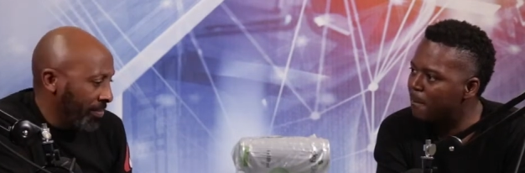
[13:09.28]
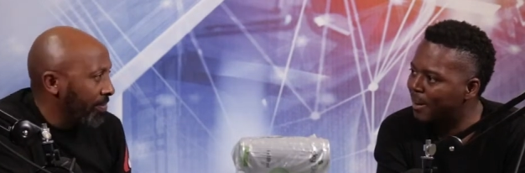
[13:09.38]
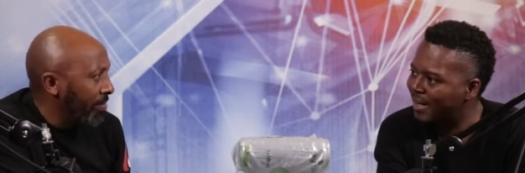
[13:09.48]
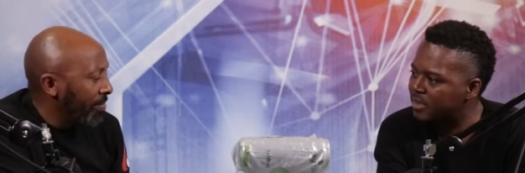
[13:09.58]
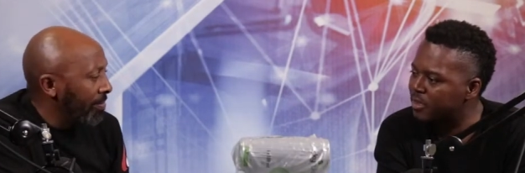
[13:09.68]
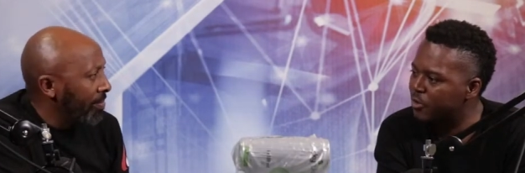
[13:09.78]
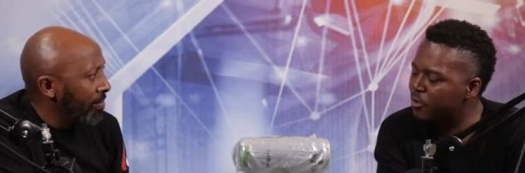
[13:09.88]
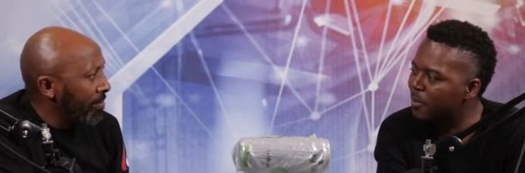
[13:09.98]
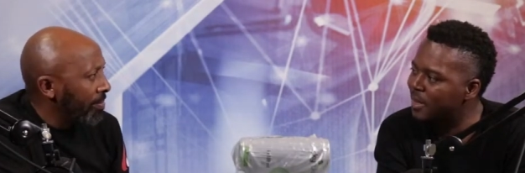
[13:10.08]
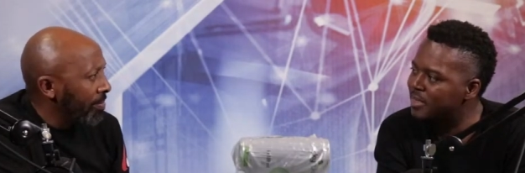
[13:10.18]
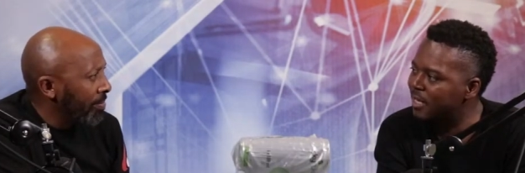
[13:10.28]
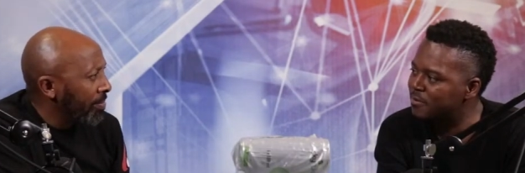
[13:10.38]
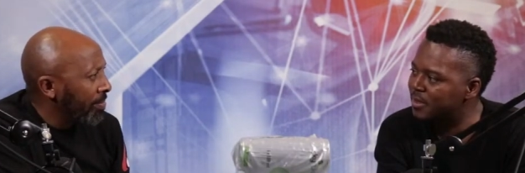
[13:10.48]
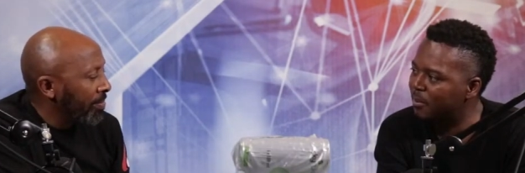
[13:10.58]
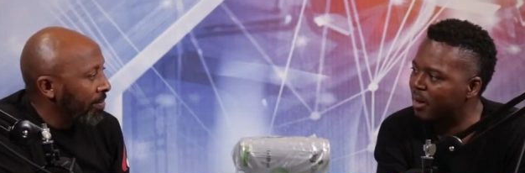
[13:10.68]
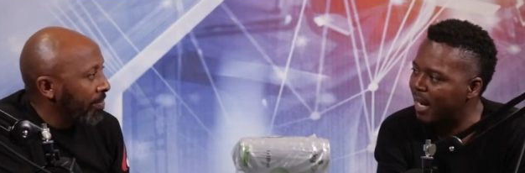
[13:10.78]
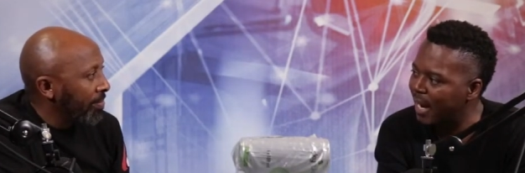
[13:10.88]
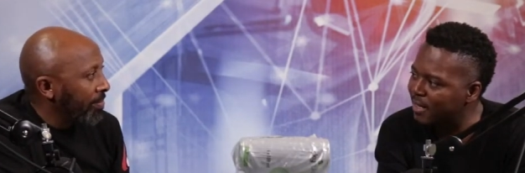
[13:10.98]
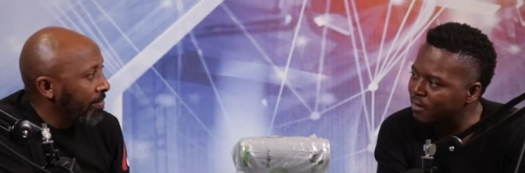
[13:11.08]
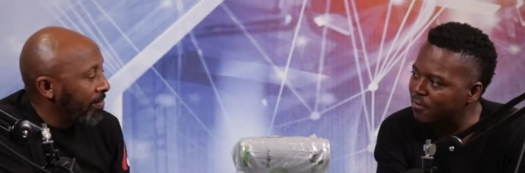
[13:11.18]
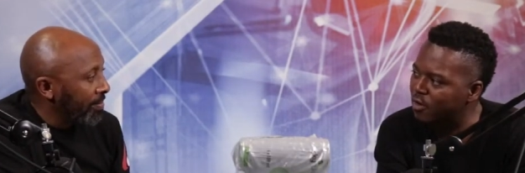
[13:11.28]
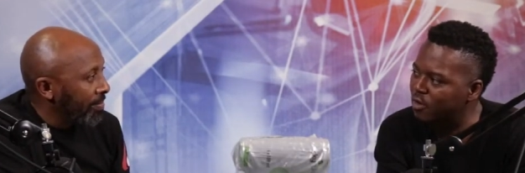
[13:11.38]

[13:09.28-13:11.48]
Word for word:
Speaker 1: but you must have some kind of a